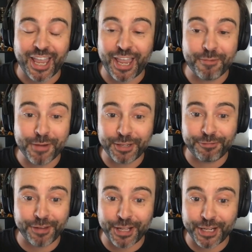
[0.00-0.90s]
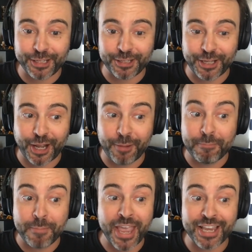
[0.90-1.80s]
it must feel
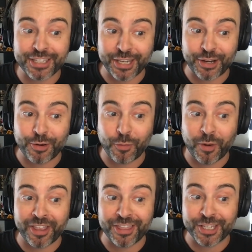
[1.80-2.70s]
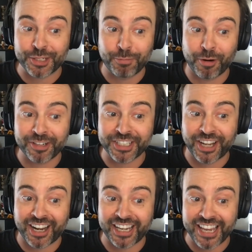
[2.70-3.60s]
amazing when the sports
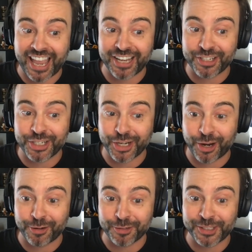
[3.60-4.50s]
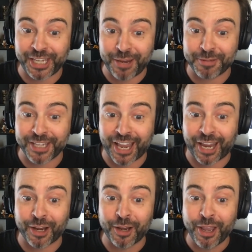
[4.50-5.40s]
talking head shows keep
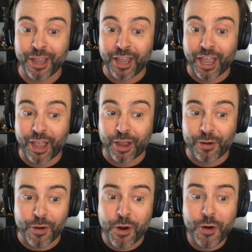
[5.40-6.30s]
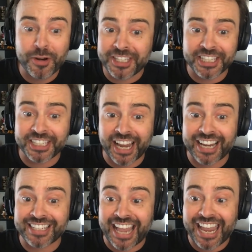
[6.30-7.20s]
saying, who is this
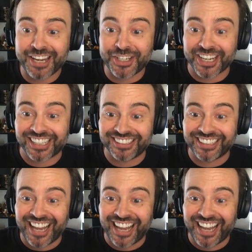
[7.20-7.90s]
guy's agent?